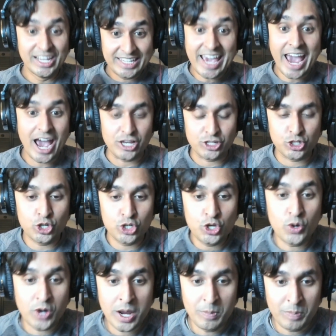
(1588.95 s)
Yeah, so
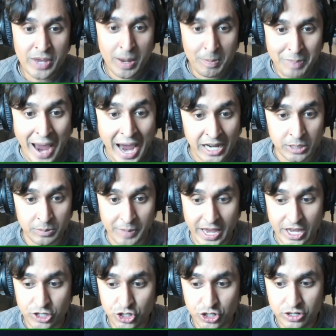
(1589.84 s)
you could be a battle
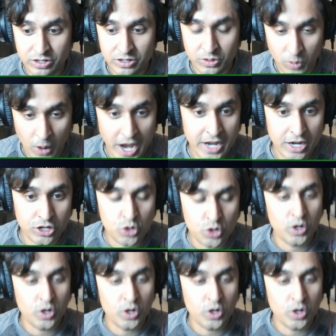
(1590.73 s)
mage, right?